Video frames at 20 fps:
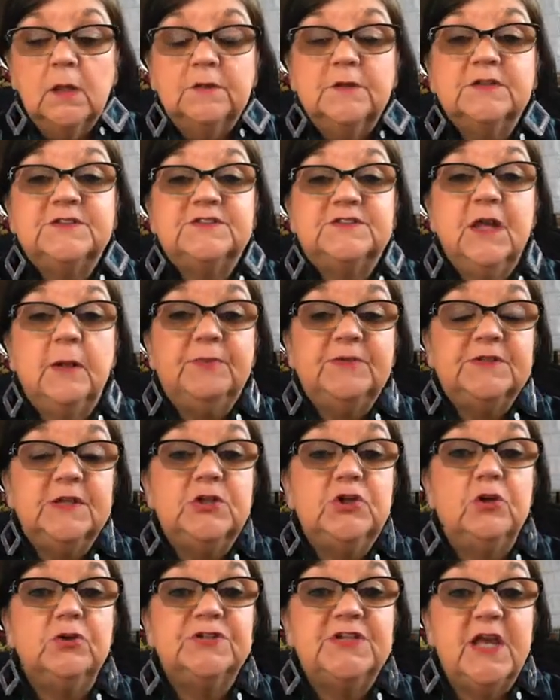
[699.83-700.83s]
the steps that
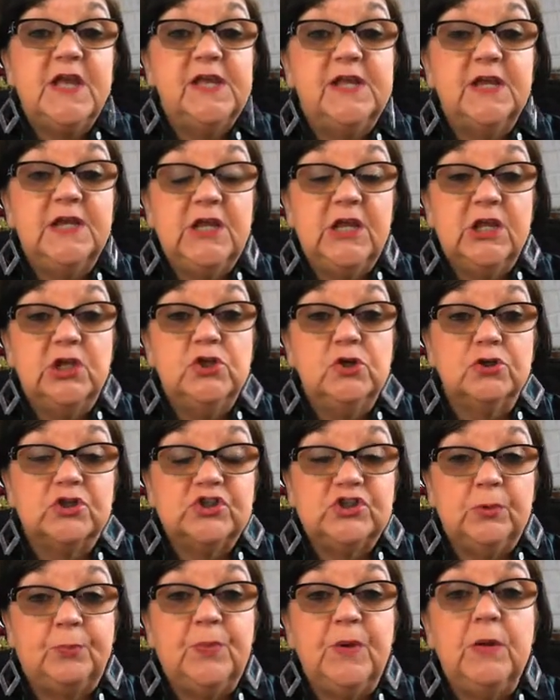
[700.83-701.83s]
you're taking in your
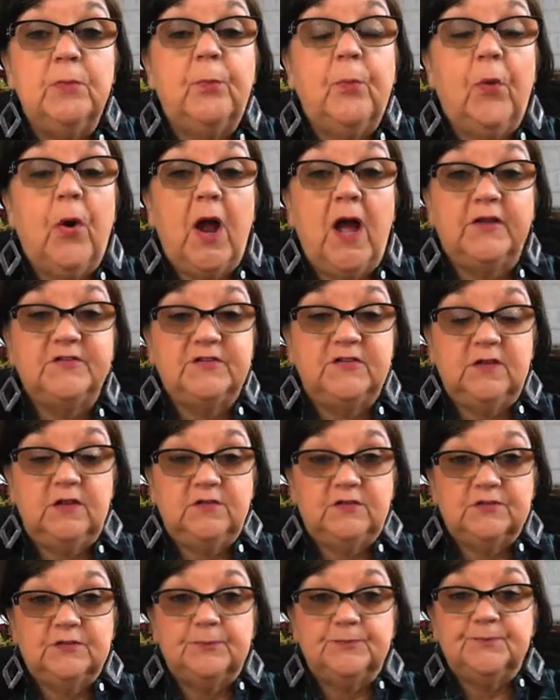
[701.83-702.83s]
shipping
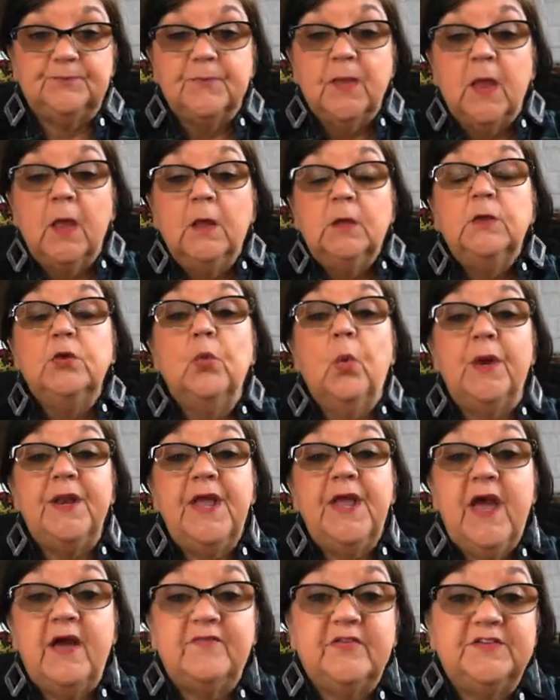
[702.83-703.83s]
process, you want
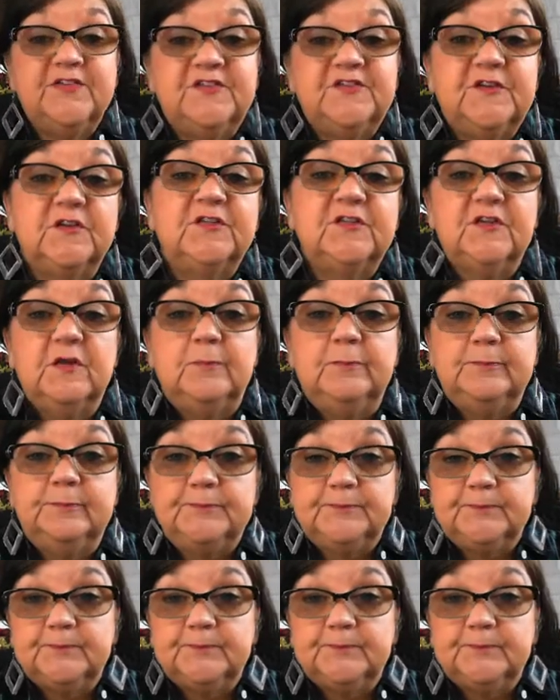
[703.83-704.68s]
to have a system